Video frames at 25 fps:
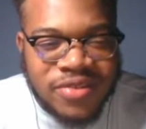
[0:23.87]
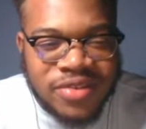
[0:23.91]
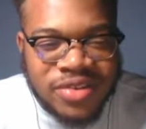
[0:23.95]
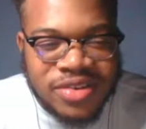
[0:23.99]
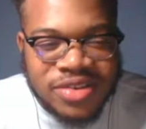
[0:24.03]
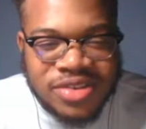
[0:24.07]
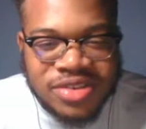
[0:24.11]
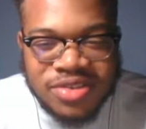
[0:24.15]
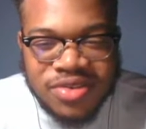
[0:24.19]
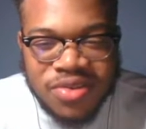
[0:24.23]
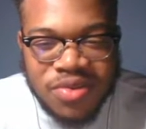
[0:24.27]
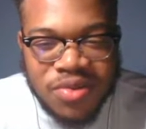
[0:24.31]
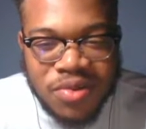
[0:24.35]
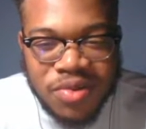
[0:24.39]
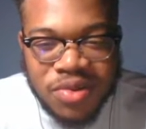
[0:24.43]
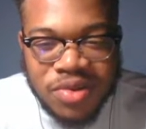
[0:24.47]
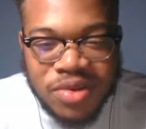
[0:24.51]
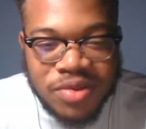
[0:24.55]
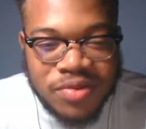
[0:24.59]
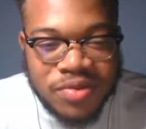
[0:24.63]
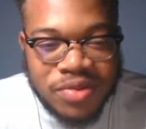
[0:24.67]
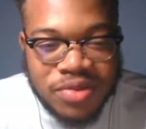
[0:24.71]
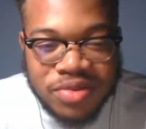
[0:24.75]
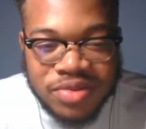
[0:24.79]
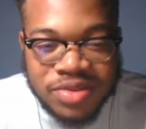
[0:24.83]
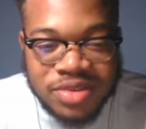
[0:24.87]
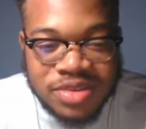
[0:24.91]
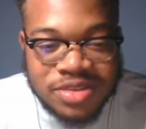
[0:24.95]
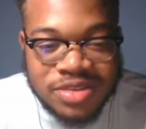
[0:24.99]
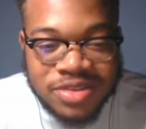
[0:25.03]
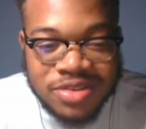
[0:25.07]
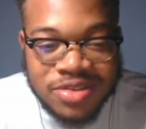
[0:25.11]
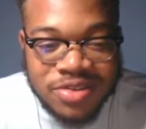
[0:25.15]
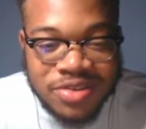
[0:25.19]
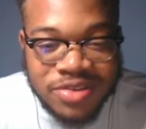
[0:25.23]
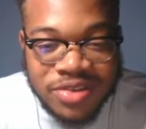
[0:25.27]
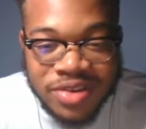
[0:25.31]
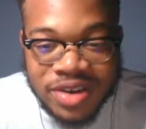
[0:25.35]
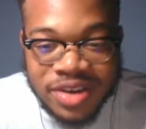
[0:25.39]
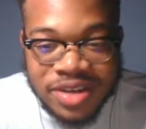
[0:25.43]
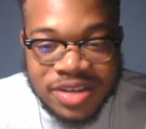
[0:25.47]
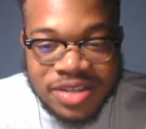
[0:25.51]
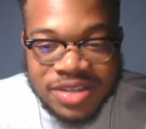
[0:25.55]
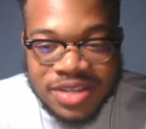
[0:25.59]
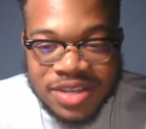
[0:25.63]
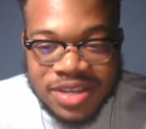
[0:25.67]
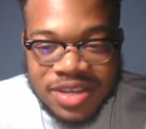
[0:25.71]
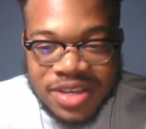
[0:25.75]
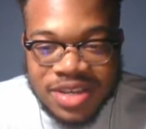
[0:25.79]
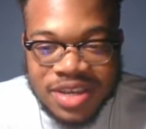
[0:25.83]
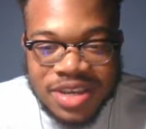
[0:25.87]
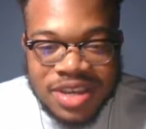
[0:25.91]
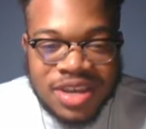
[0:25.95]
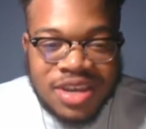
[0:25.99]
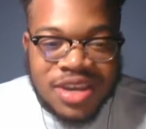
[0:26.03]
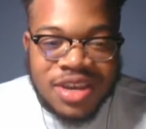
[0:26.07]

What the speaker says: first quarter, which was crazy.